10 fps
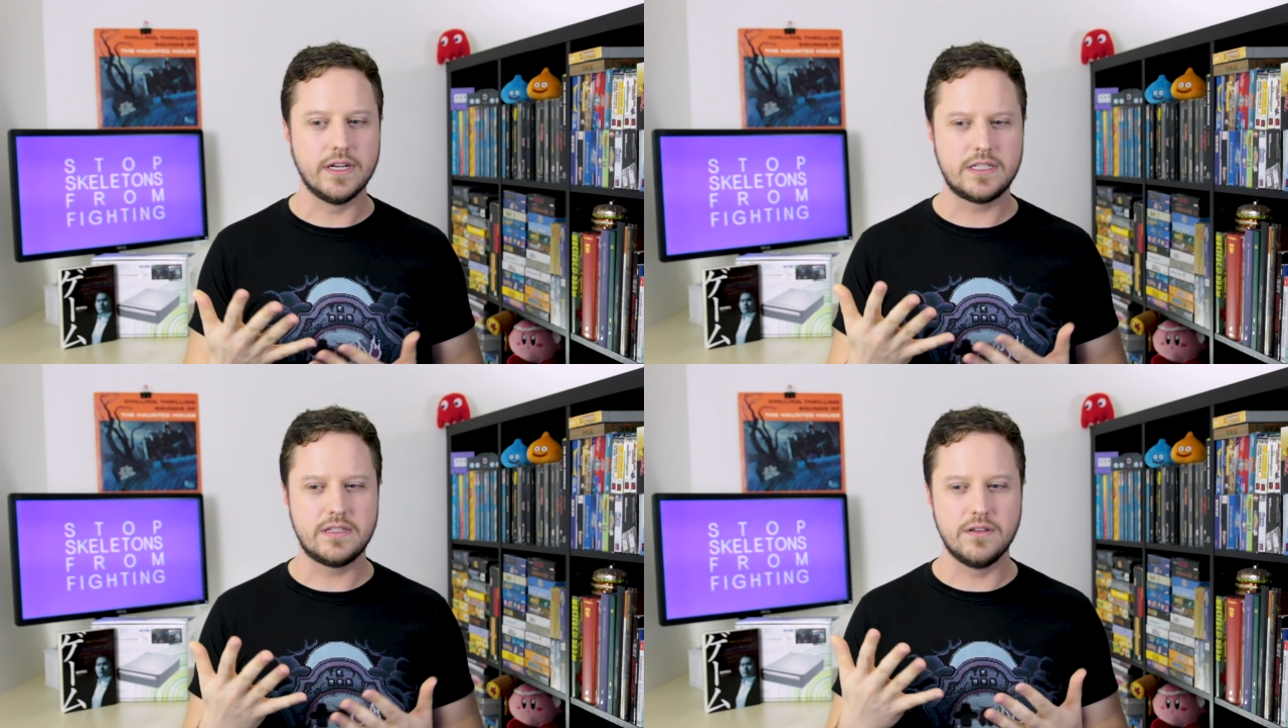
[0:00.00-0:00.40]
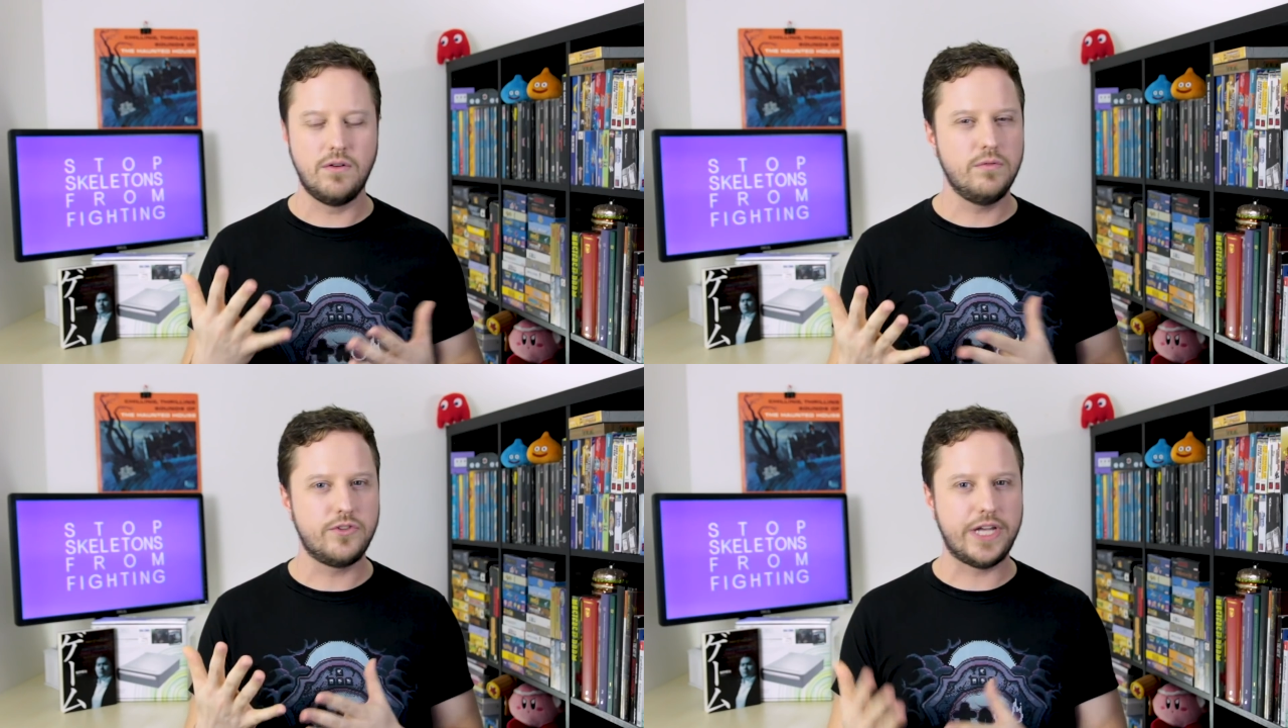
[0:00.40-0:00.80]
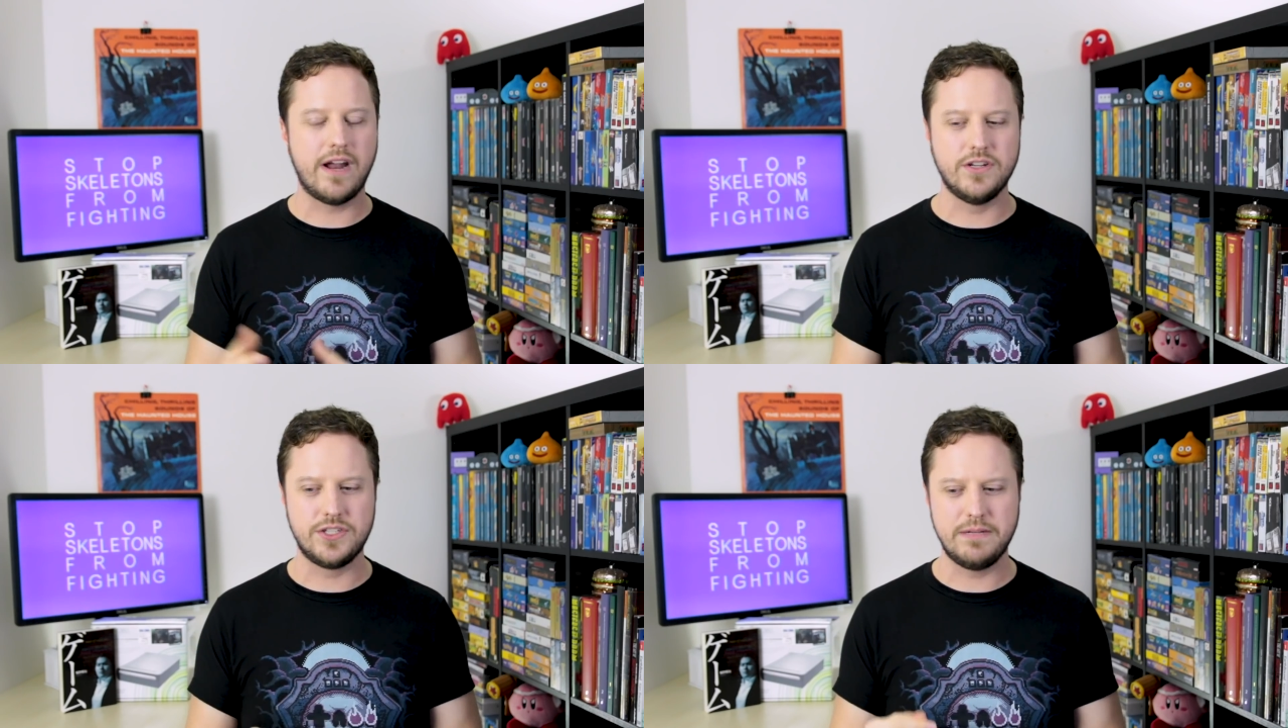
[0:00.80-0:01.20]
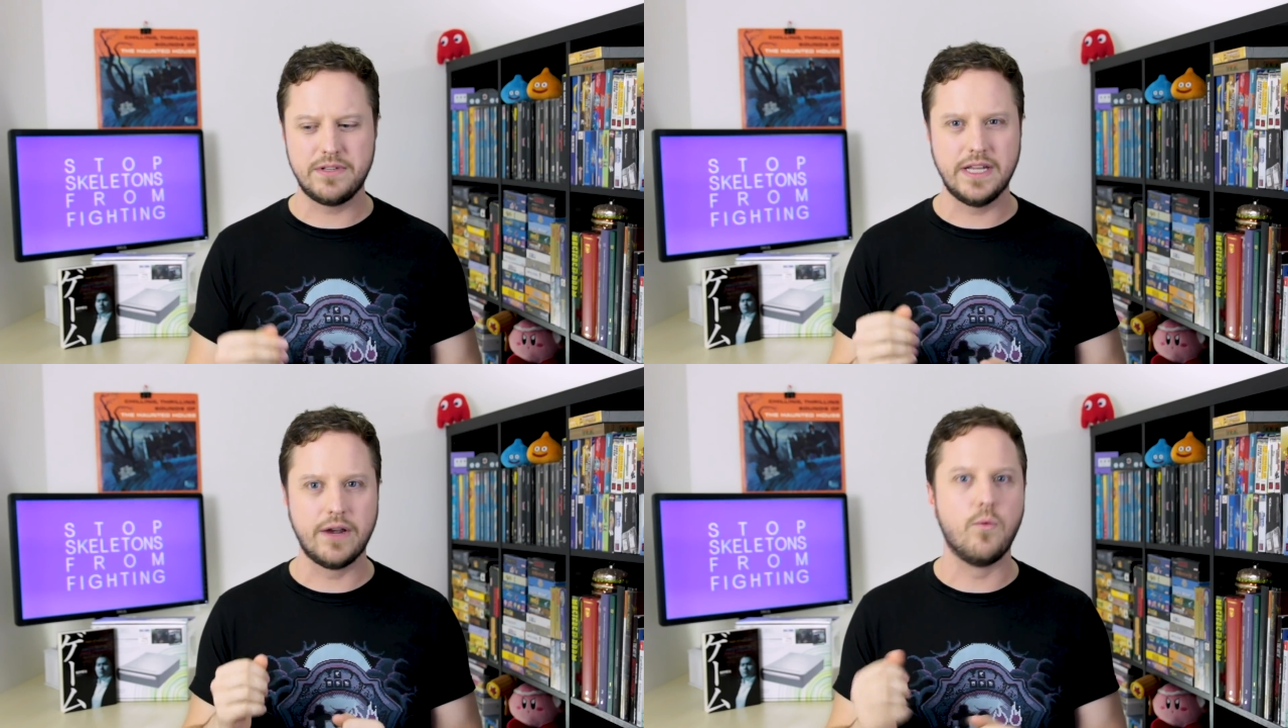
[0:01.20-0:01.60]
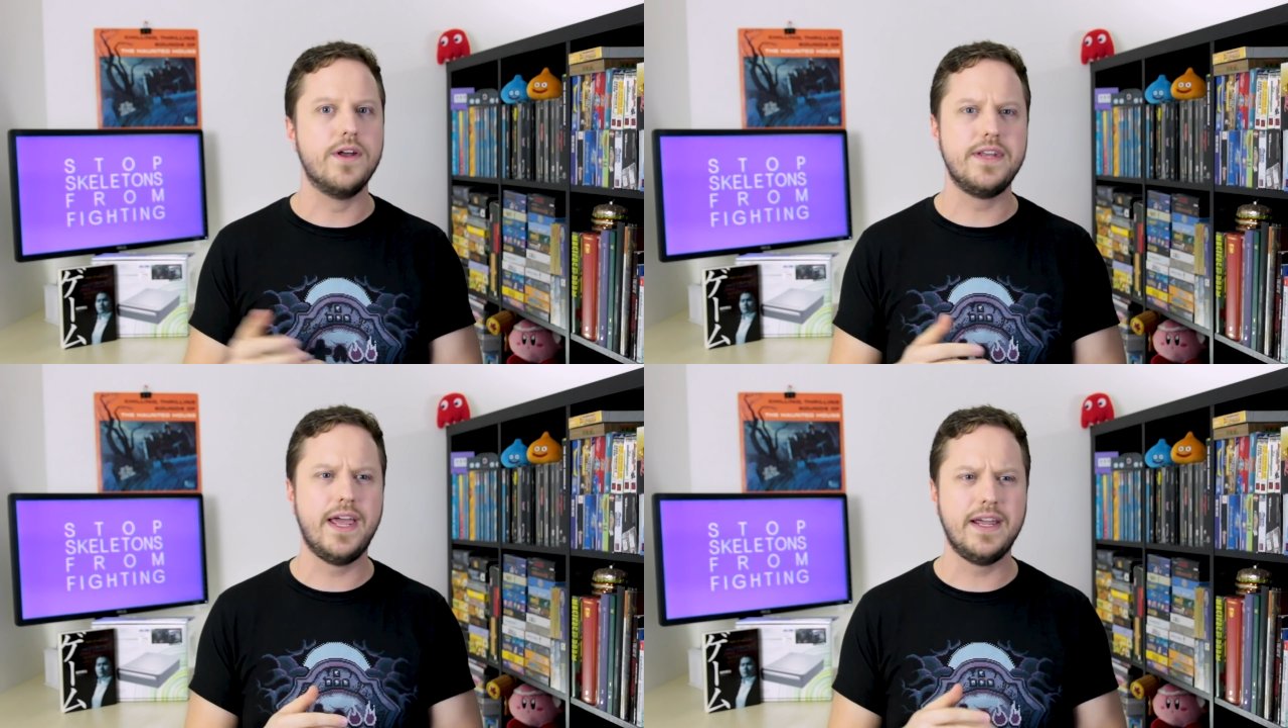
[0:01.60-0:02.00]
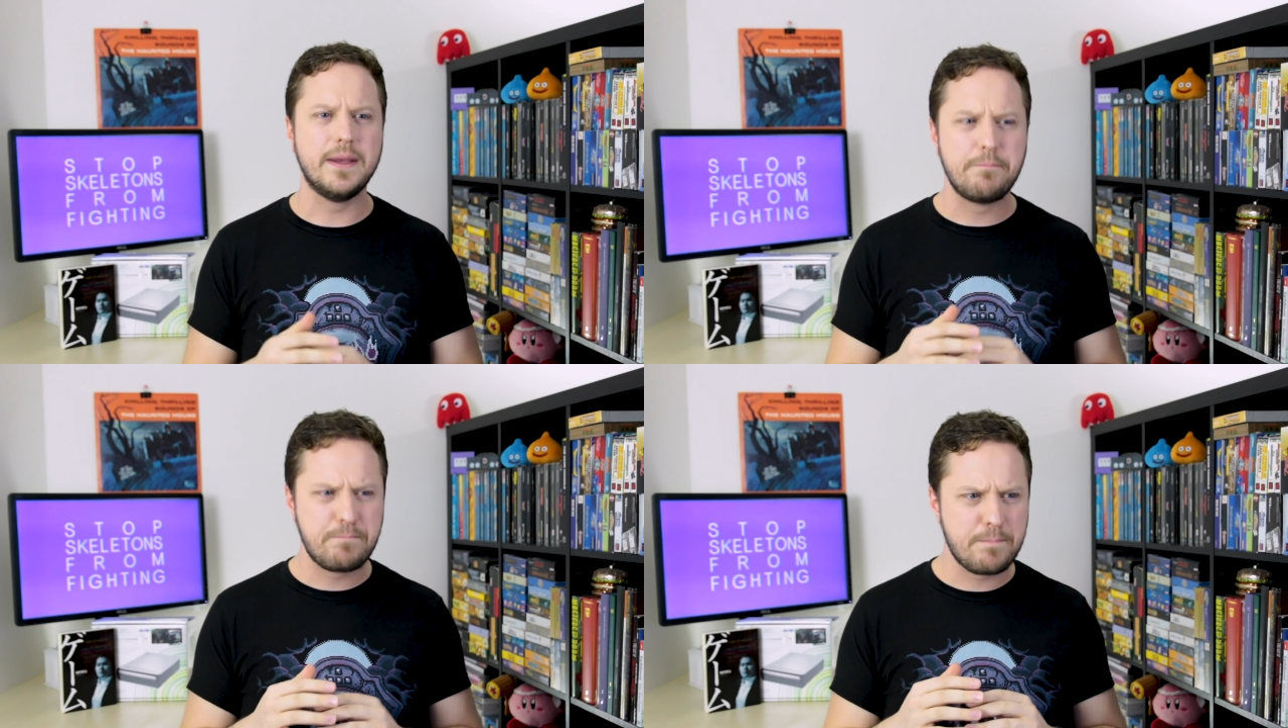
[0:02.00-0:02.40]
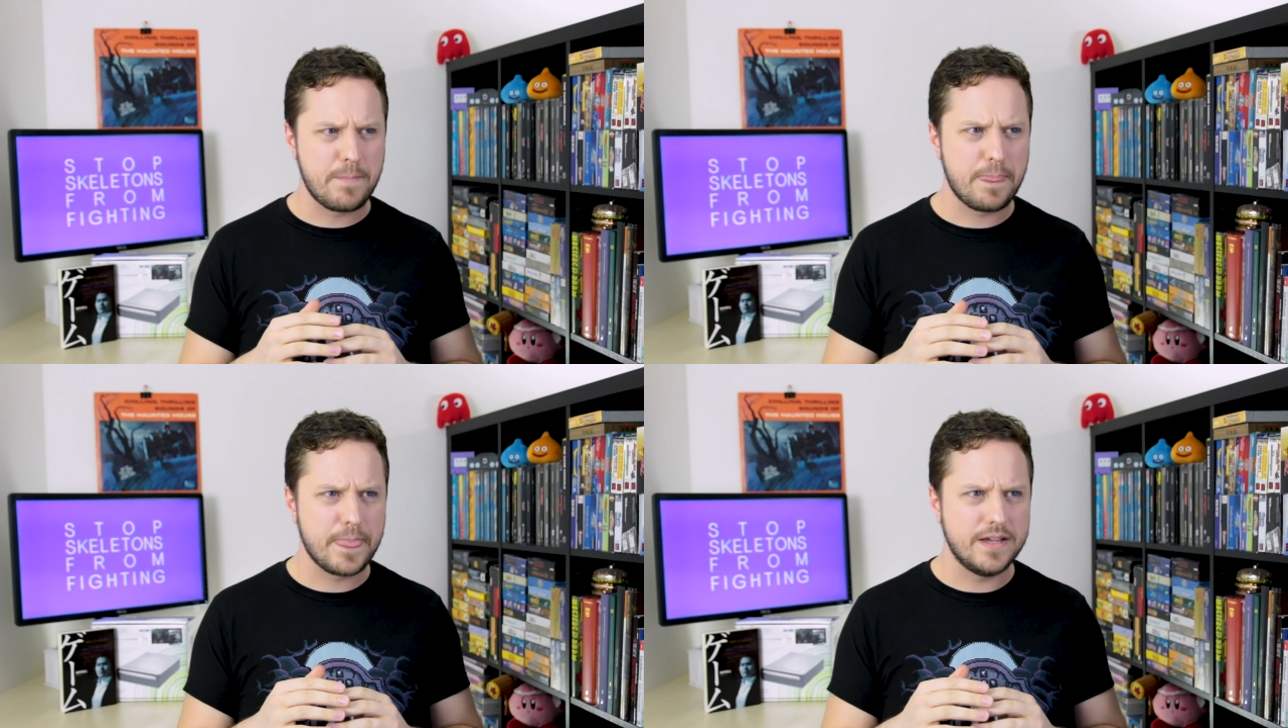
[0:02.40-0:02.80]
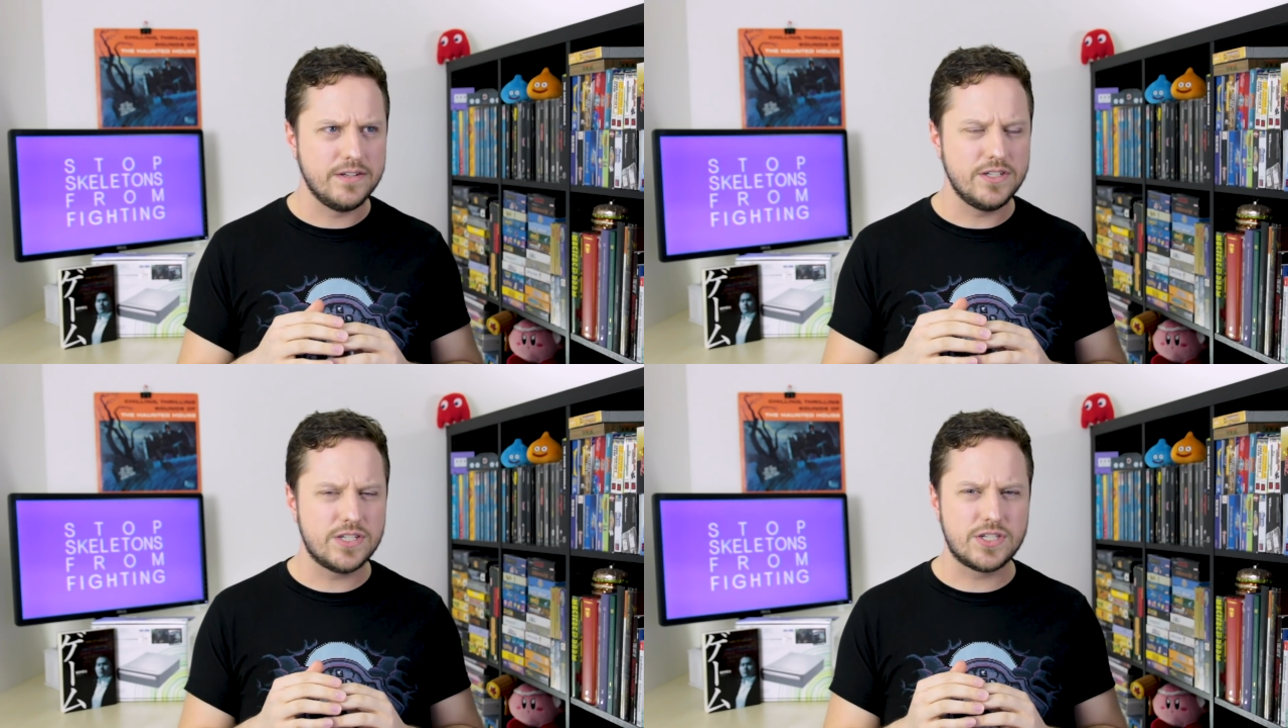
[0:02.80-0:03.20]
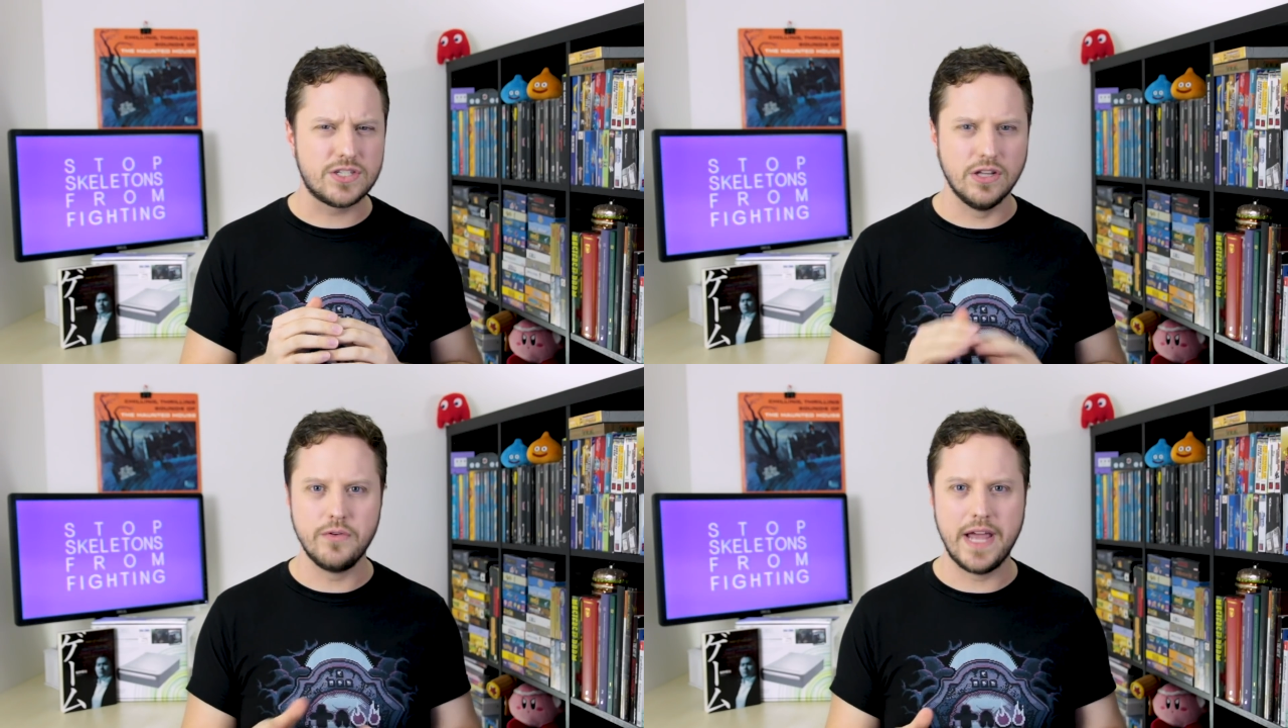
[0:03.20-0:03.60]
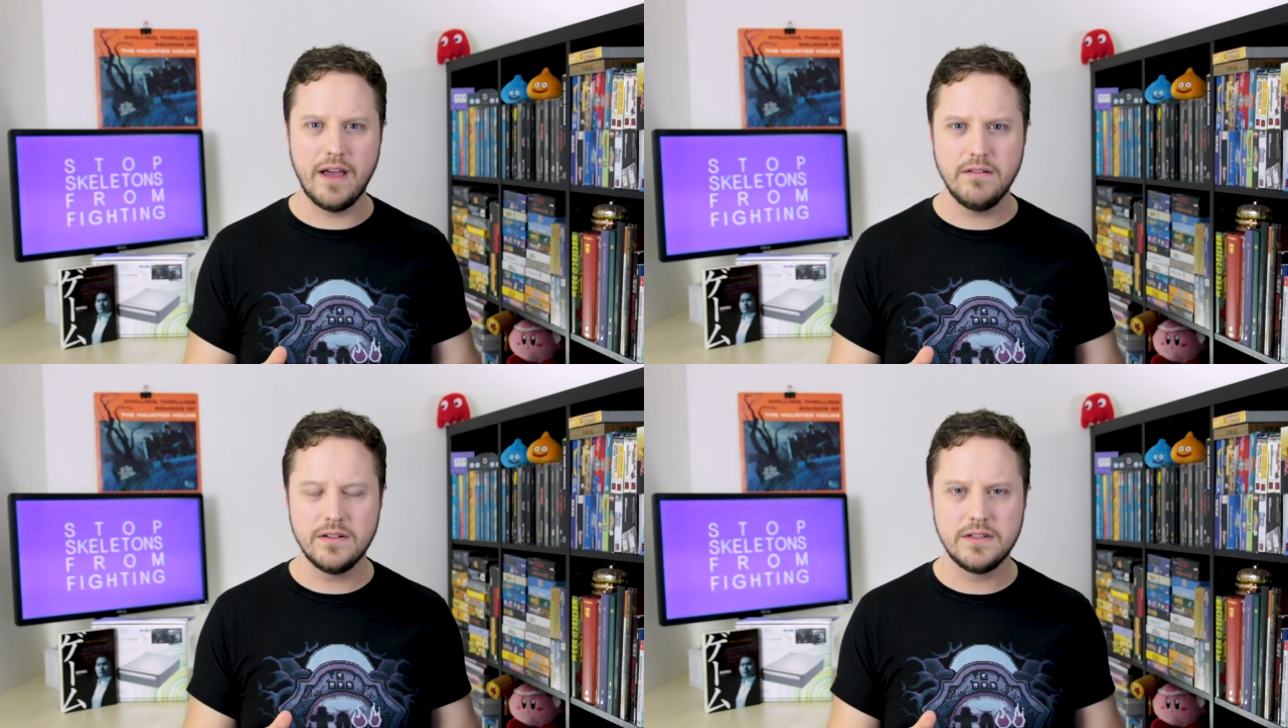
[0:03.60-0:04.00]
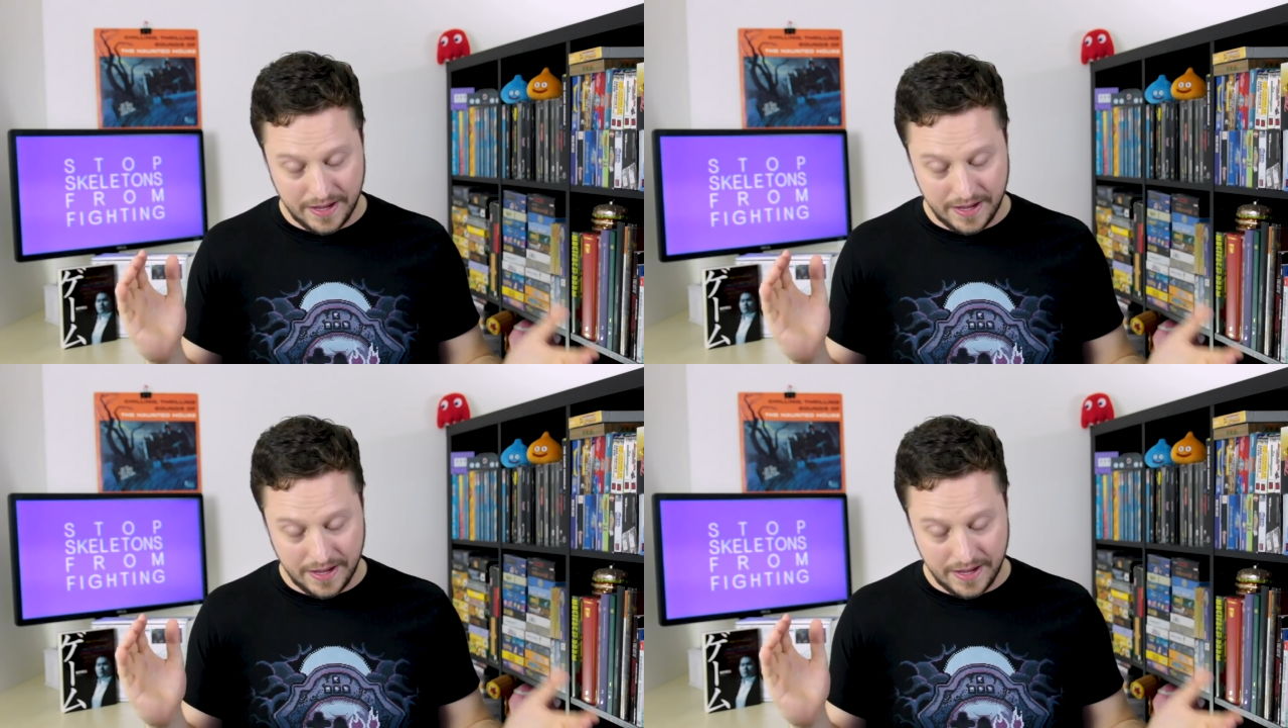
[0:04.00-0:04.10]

Just the whole channel just seemed to one day just slow down.